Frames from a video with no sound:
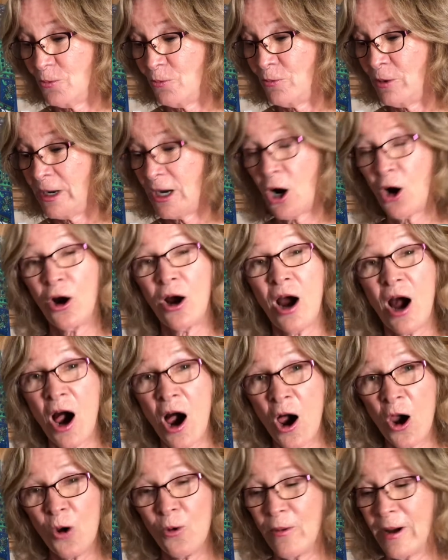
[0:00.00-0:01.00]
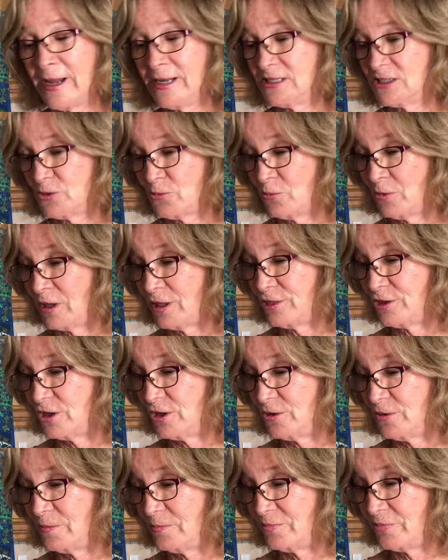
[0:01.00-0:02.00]
We are always with
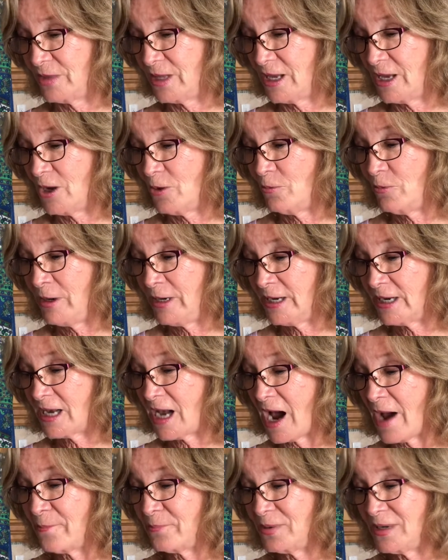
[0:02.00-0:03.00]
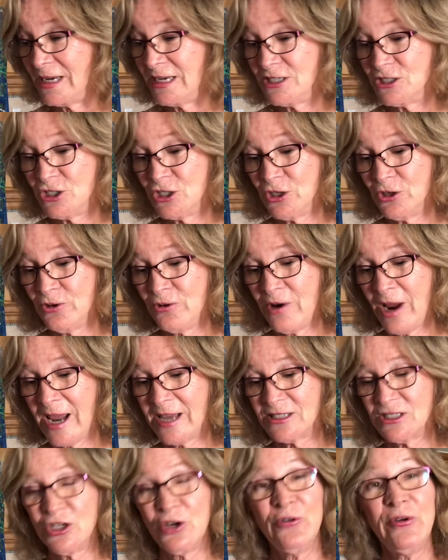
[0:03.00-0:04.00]
you. We accompanied you
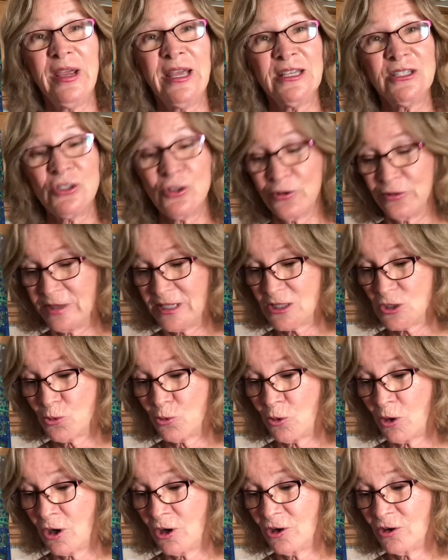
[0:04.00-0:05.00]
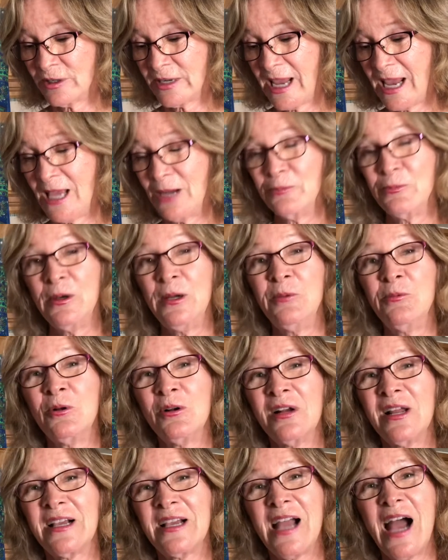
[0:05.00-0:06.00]
as you entered this world, and we
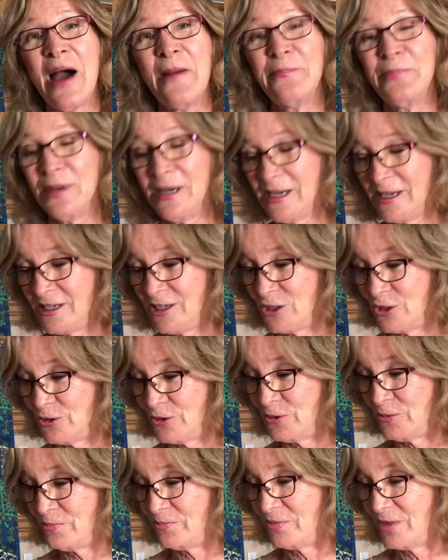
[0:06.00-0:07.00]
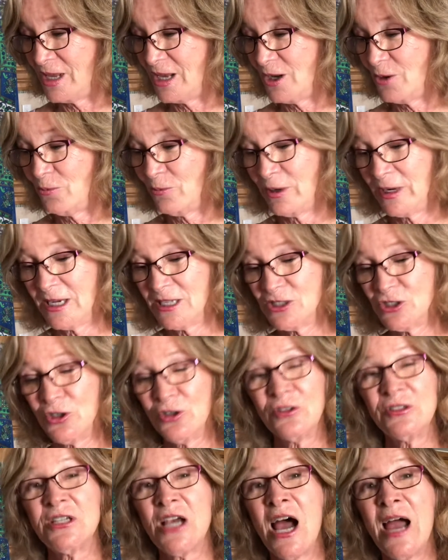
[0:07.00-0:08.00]
will accompany you when it's
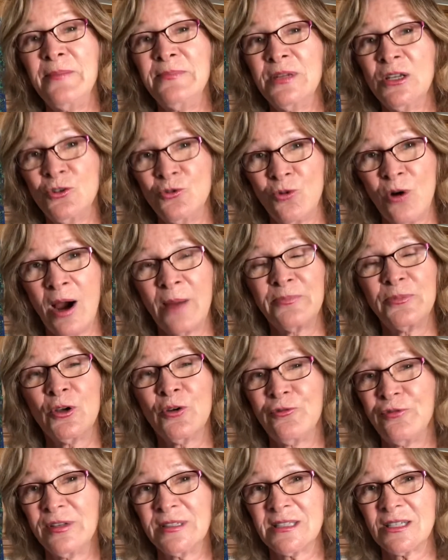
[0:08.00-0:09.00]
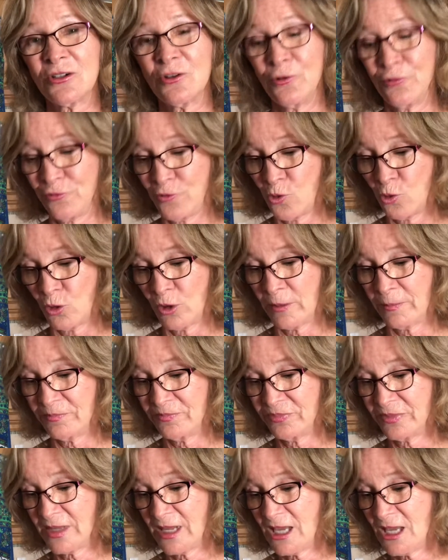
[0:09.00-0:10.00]
your time to drop your physical form.
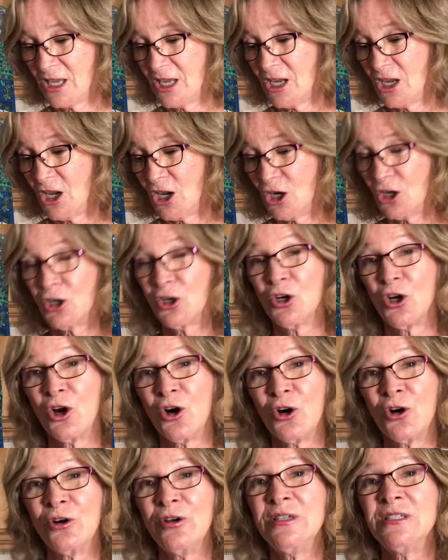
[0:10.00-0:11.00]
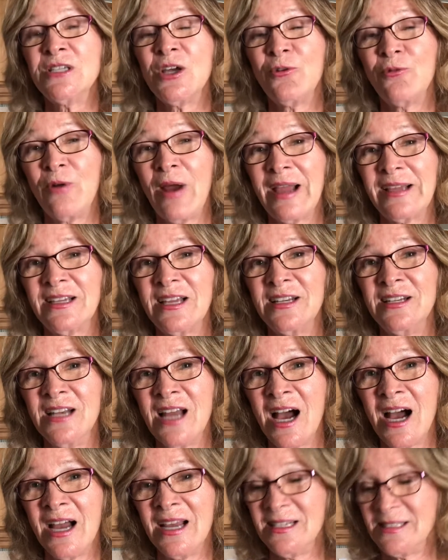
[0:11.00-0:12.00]
Learn to
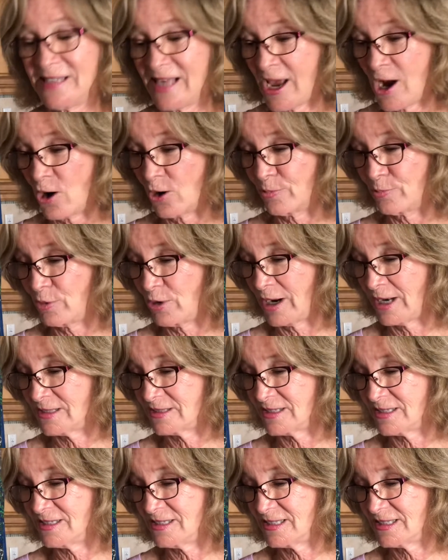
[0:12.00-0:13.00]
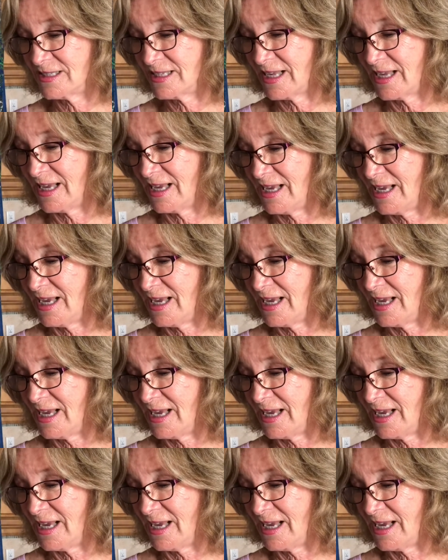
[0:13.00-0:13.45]
recognize our presence.